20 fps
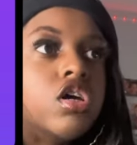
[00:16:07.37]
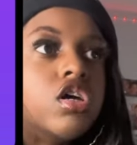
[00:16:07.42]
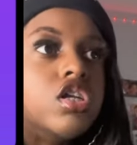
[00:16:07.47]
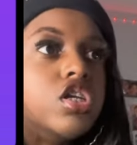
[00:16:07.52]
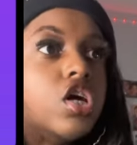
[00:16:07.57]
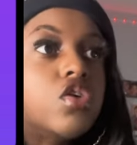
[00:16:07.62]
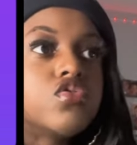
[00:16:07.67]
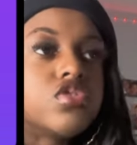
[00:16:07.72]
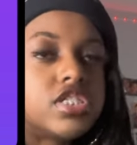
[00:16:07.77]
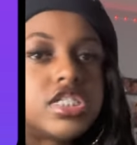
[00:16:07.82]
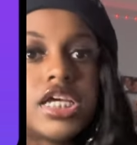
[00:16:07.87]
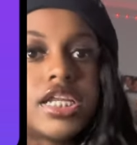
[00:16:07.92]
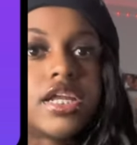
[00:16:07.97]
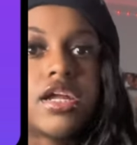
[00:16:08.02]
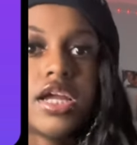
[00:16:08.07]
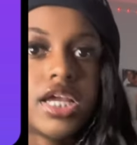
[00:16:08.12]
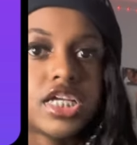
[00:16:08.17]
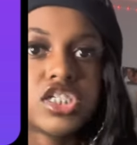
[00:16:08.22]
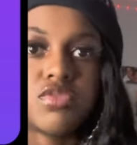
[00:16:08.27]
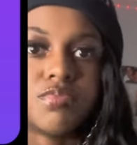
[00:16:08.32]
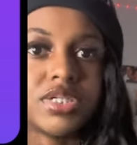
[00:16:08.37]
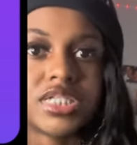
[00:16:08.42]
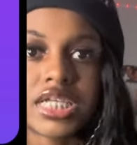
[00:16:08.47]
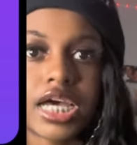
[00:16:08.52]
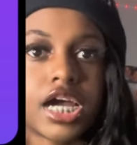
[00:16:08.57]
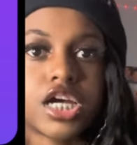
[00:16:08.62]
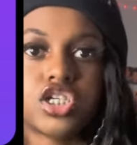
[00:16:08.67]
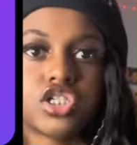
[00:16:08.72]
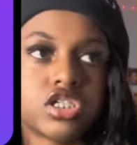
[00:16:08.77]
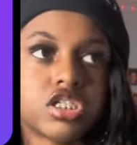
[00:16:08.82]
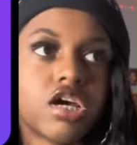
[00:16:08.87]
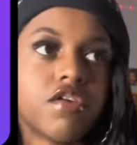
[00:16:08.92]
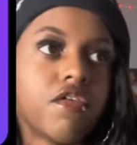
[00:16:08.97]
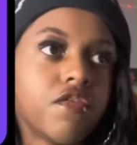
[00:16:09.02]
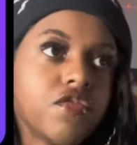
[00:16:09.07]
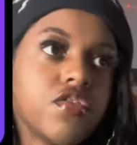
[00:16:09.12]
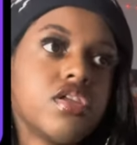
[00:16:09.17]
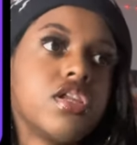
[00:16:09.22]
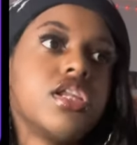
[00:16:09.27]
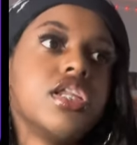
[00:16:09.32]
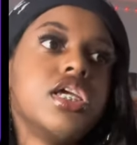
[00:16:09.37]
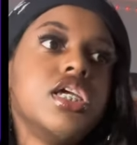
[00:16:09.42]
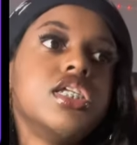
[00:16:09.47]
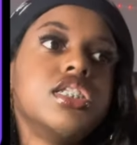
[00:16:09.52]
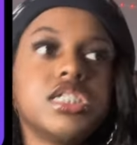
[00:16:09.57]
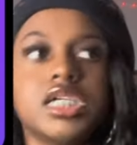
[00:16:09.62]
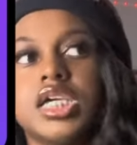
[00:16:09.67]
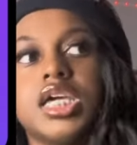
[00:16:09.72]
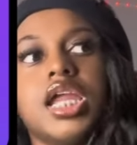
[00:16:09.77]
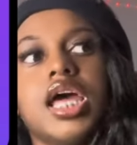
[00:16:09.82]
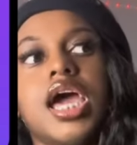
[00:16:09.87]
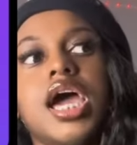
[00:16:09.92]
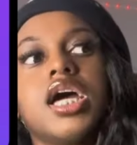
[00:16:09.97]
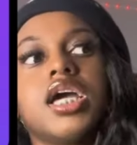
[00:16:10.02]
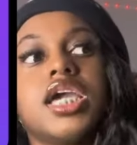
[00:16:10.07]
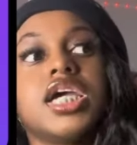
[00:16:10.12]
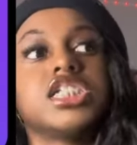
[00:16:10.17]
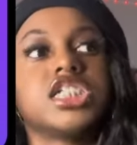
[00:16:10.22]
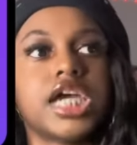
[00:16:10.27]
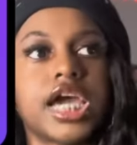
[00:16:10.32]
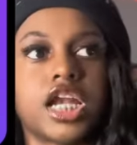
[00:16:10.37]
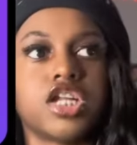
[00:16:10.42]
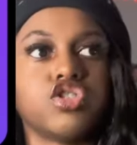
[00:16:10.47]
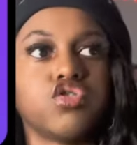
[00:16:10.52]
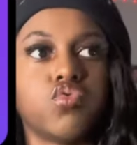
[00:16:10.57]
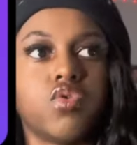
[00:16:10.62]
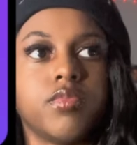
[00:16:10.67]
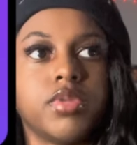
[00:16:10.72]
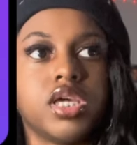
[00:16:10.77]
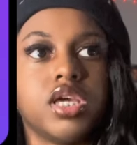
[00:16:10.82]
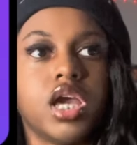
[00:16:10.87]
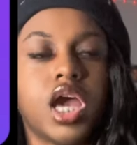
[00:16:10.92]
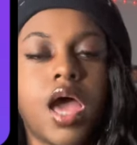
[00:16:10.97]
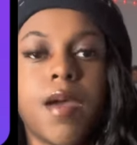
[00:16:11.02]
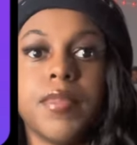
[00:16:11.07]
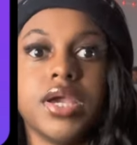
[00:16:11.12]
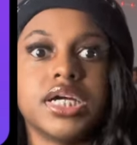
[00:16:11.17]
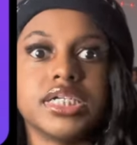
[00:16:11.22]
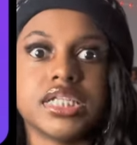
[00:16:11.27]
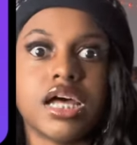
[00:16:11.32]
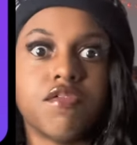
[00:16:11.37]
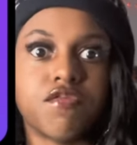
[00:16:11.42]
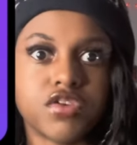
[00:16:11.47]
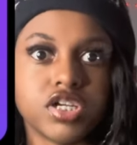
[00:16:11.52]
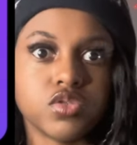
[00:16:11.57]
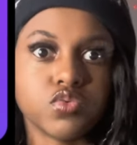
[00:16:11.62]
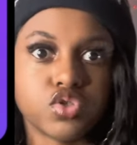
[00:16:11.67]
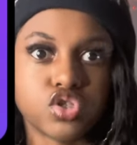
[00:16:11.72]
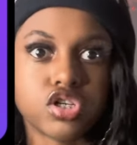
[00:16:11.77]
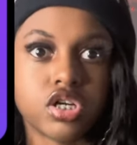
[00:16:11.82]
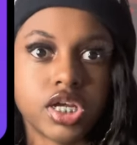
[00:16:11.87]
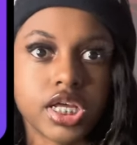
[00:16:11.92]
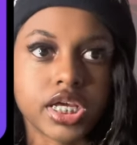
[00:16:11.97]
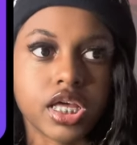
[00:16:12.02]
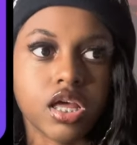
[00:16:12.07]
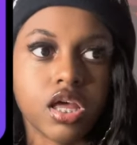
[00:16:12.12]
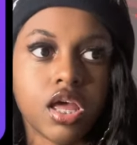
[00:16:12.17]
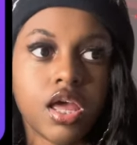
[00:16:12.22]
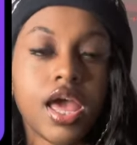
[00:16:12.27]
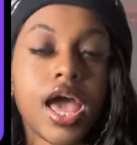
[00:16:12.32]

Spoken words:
Don't sit there and get you beside yourself and feel the need to catch an attitude with me because I'm friends with your nigga.